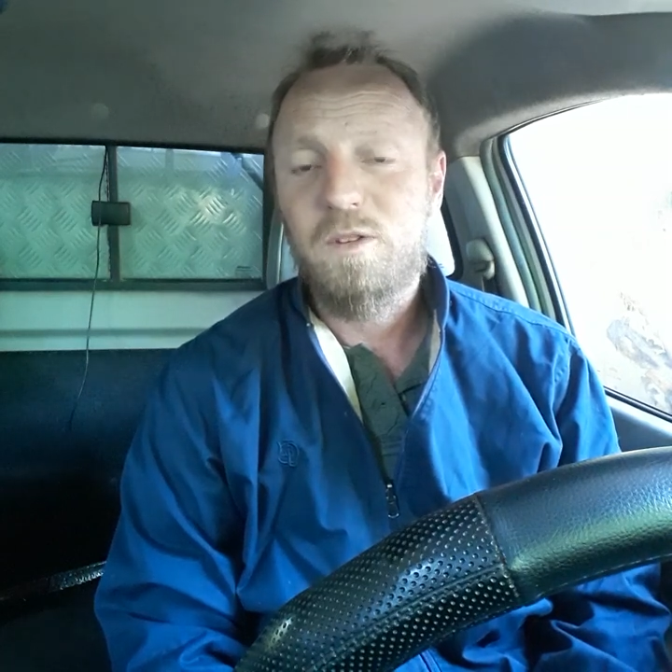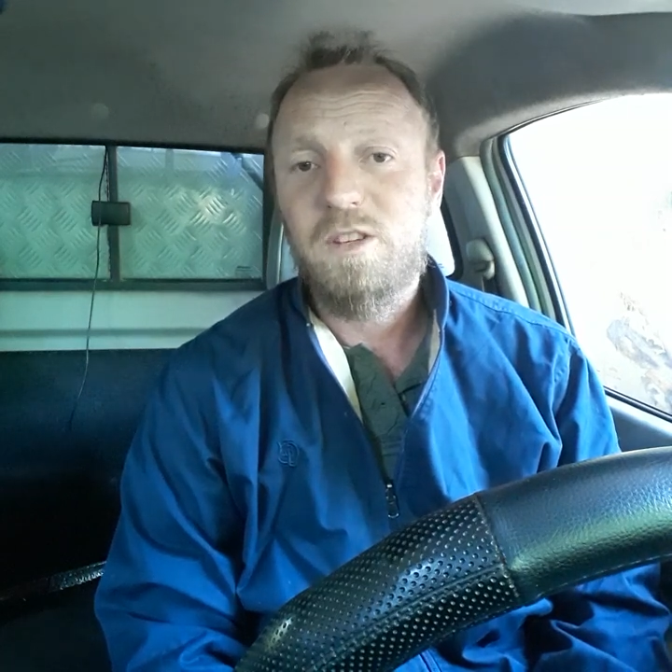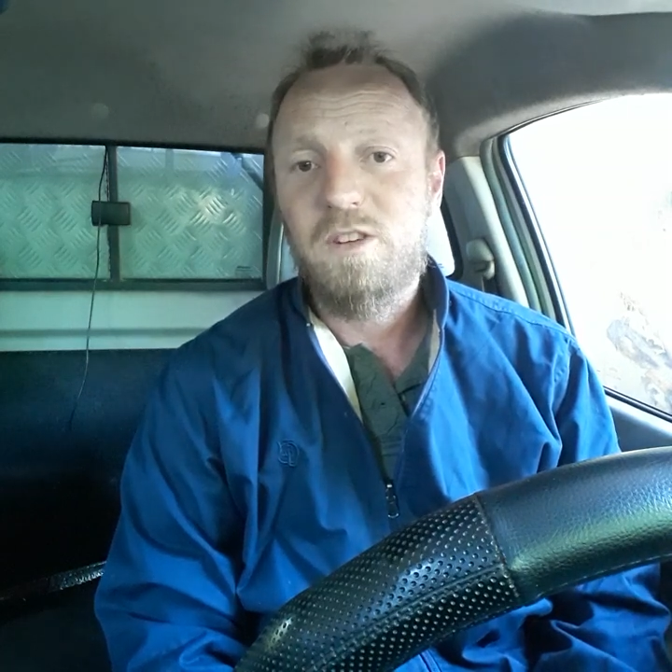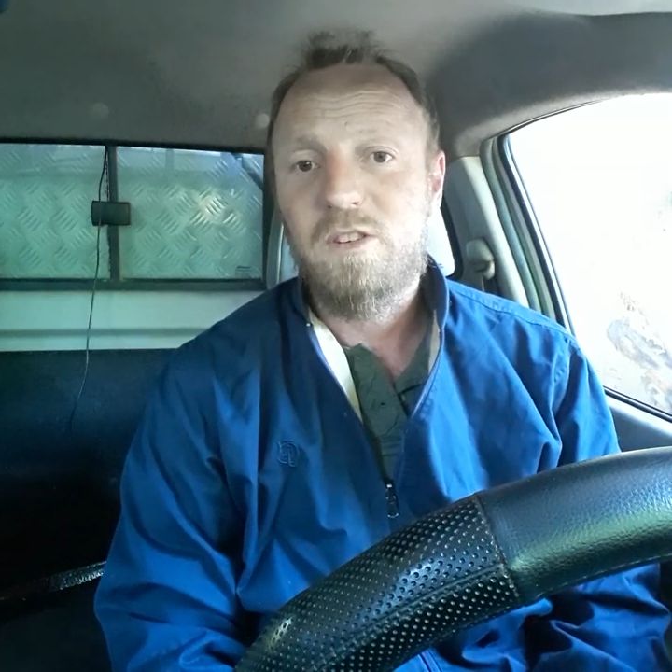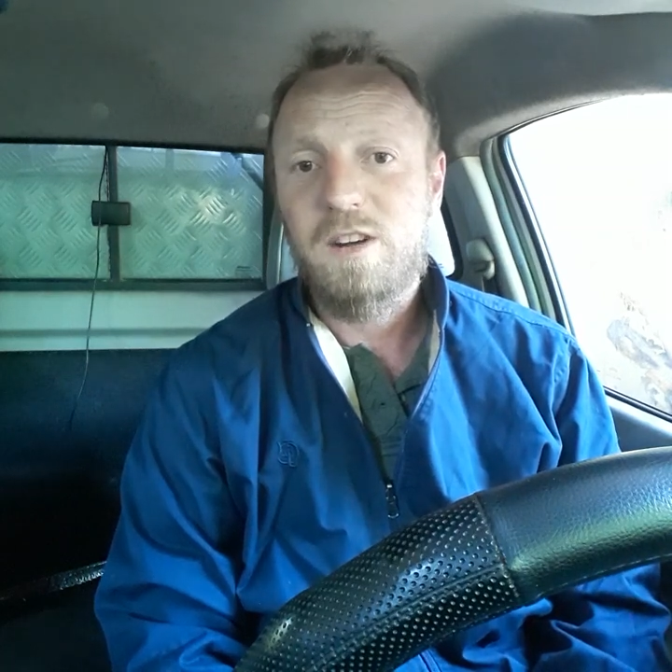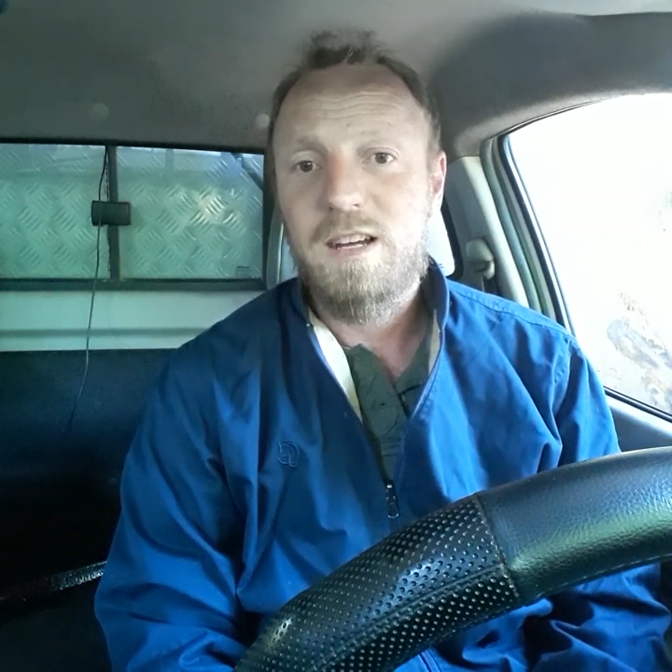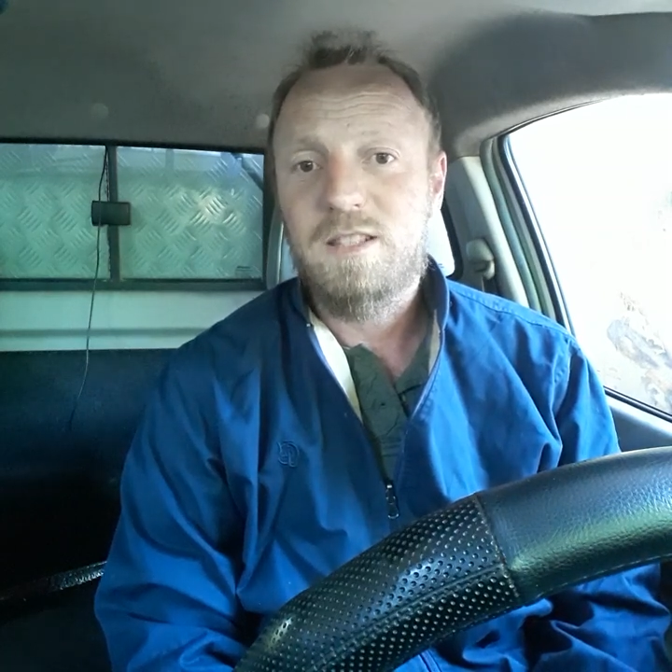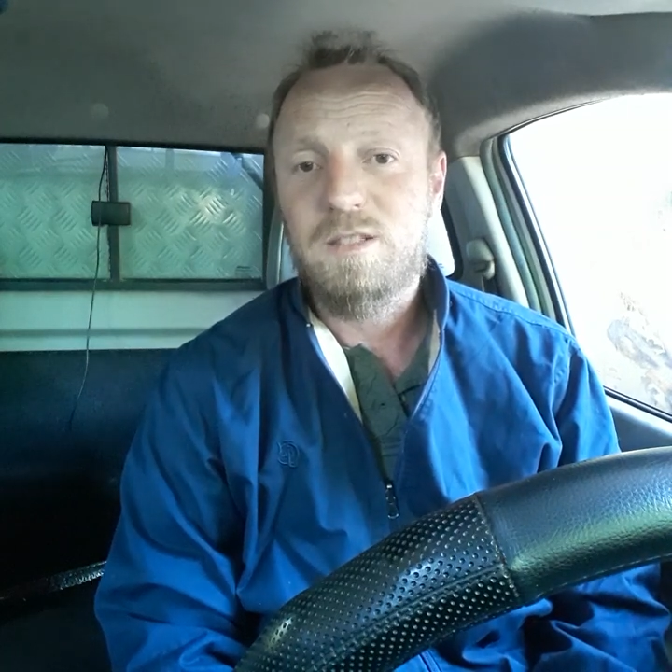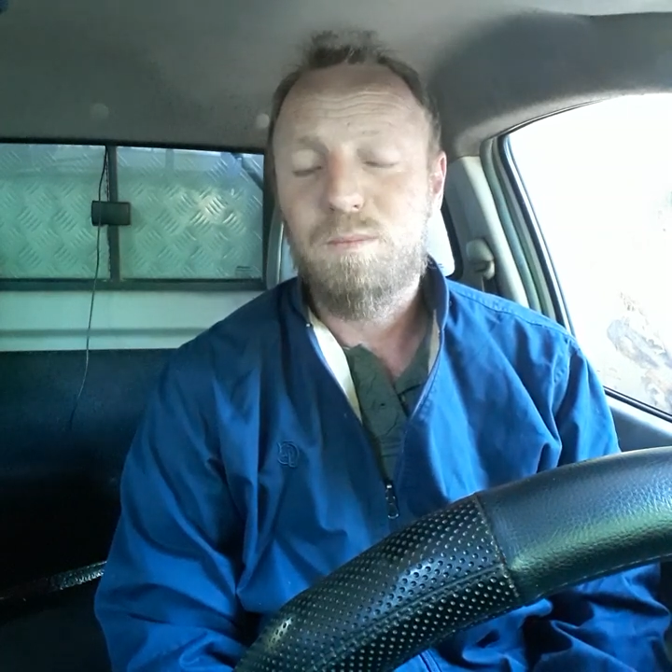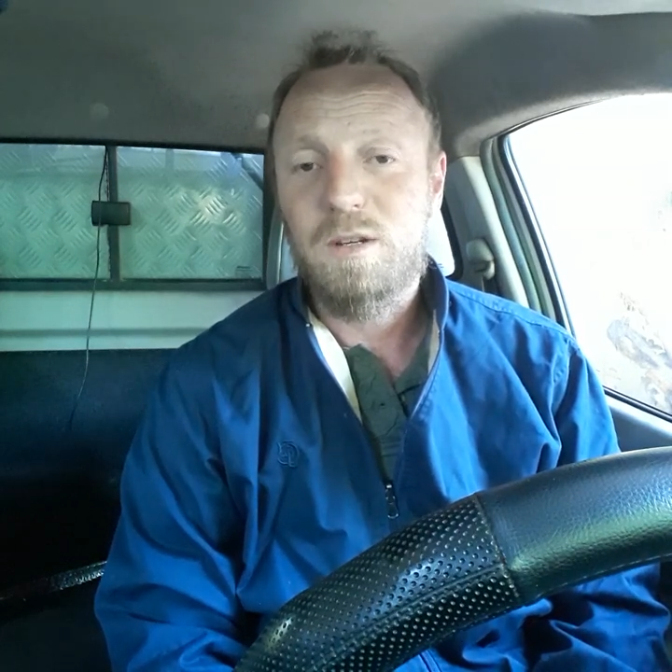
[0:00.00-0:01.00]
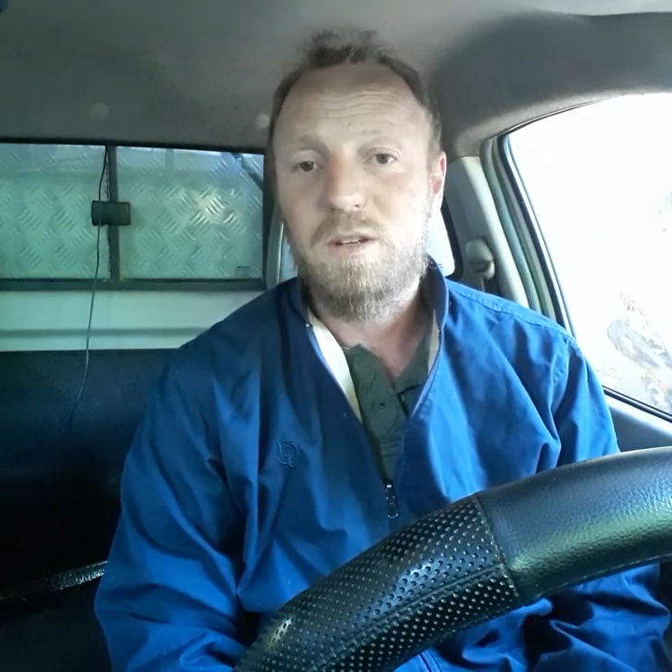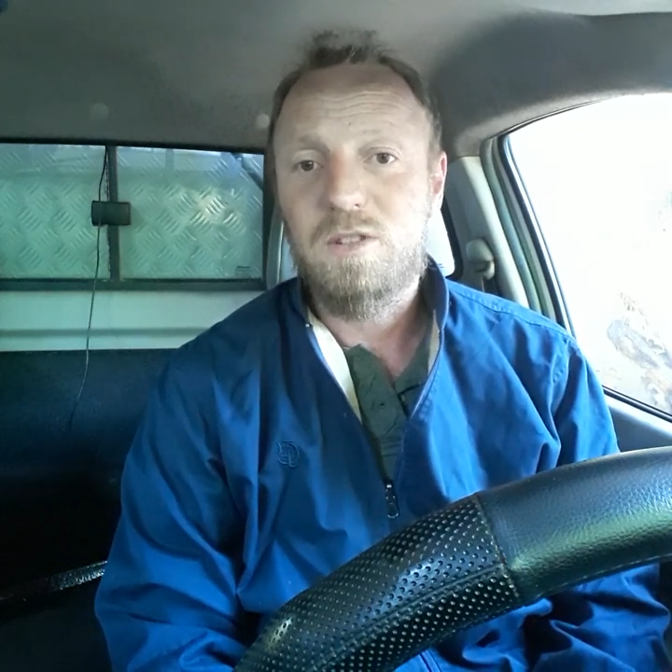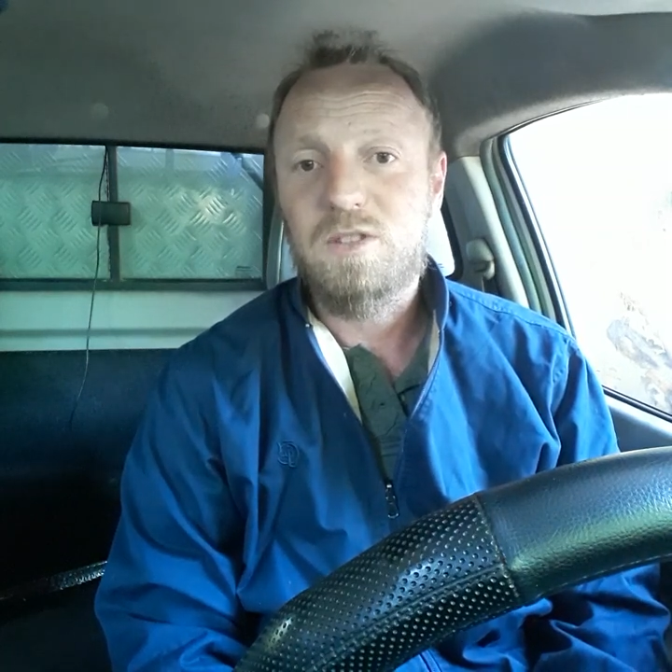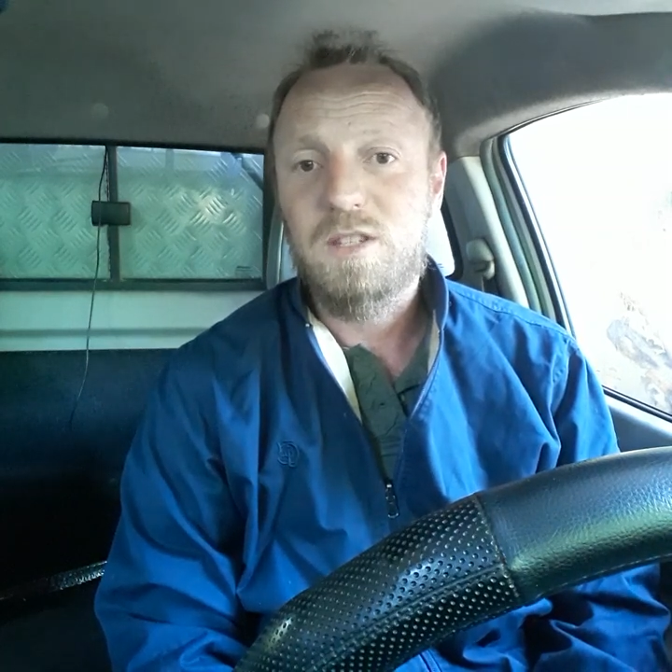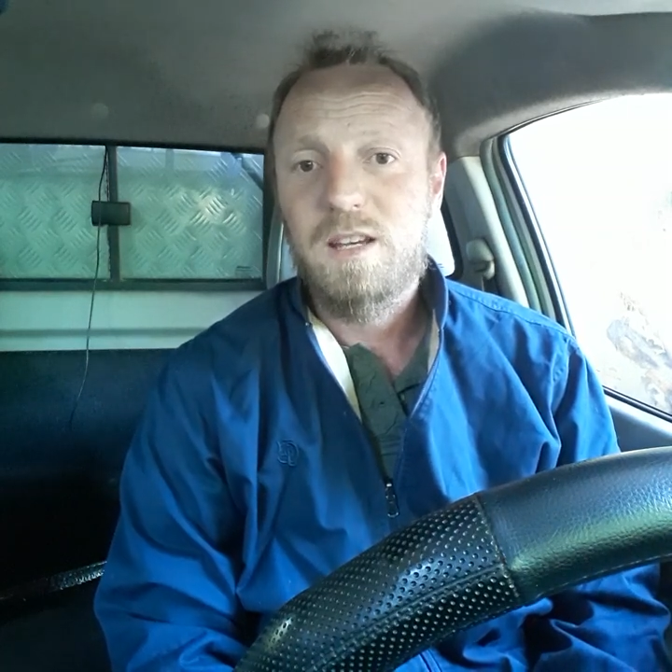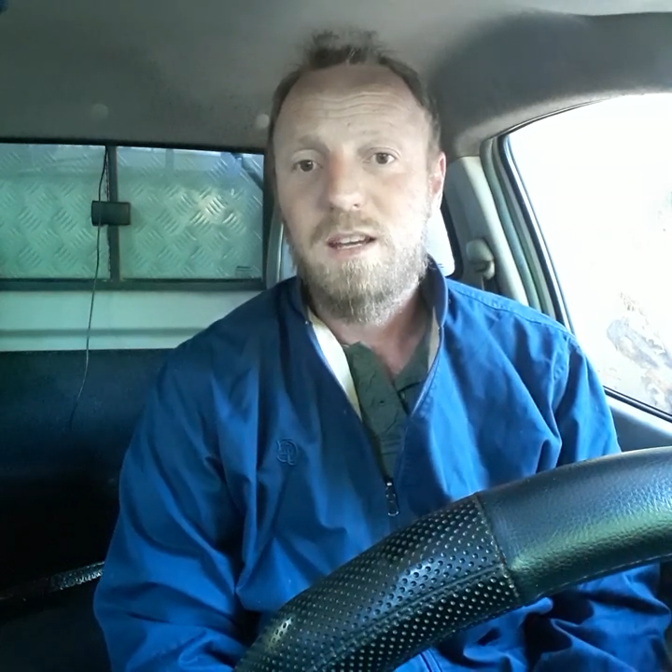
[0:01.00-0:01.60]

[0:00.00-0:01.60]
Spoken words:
the Ukrainians, because